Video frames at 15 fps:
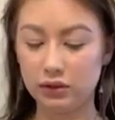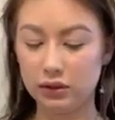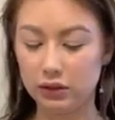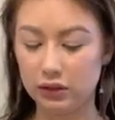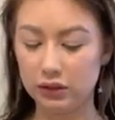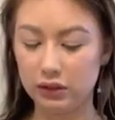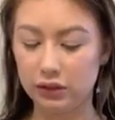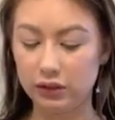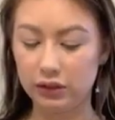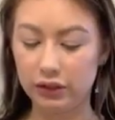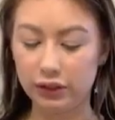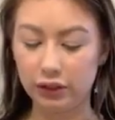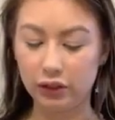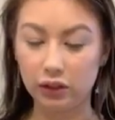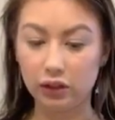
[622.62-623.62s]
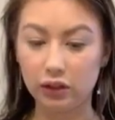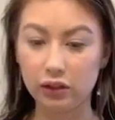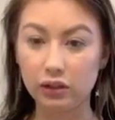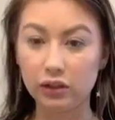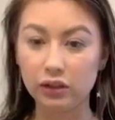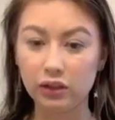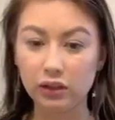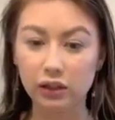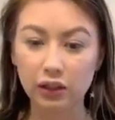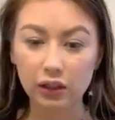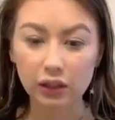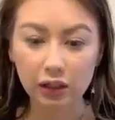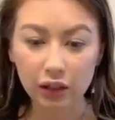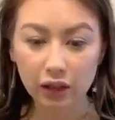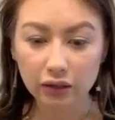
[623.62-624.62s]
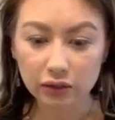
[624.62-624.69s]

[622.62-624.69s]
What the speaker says: here as well.